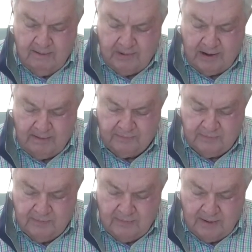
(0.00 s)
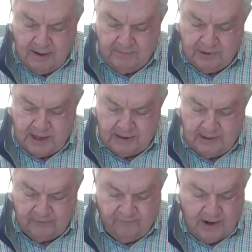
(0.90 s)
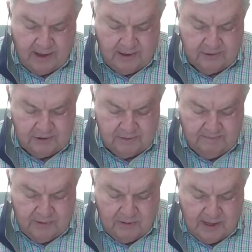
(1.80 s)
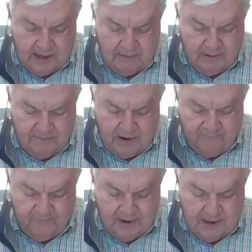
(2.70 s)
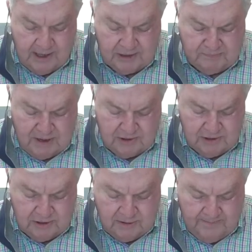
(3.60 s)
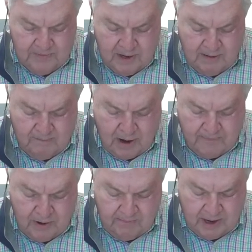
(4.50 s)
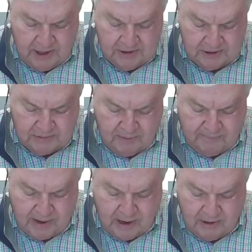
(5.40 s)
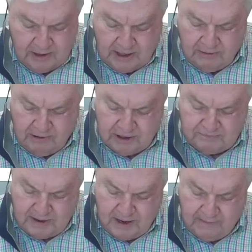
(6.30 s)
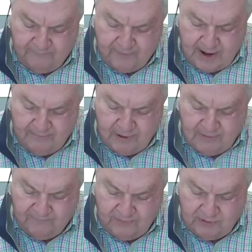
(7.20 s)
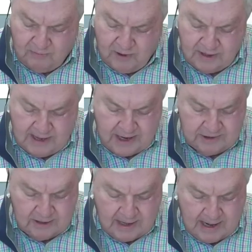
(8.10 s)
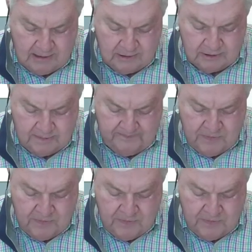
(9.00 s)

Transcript: By object as follows: building and repair fund expenses, property maintenance and repair decreased by $551,000,